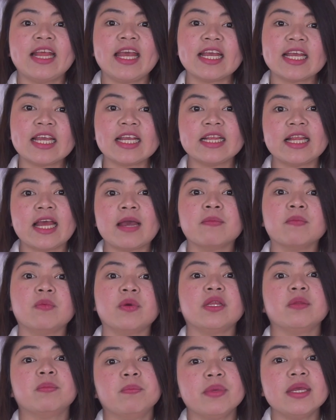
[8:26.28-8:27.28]
Taking them
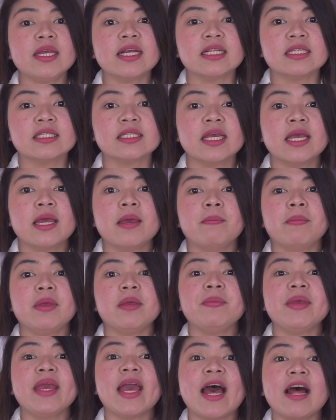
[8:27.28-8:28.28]
with meals may
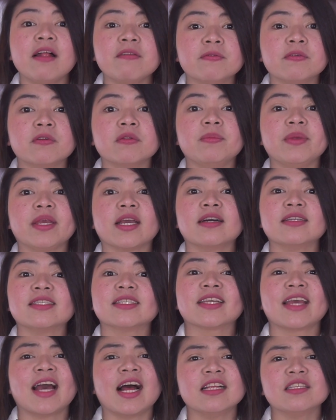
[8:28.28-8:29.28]
be helpful because
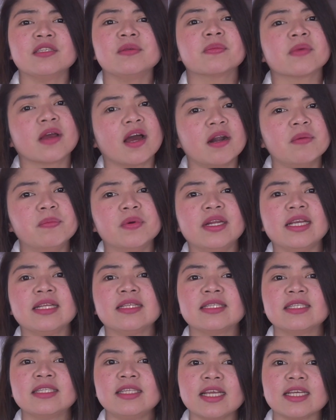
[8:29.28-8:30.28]
calcium
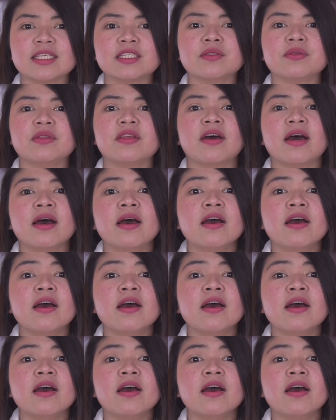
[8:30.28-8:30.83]
carbonate sticks to the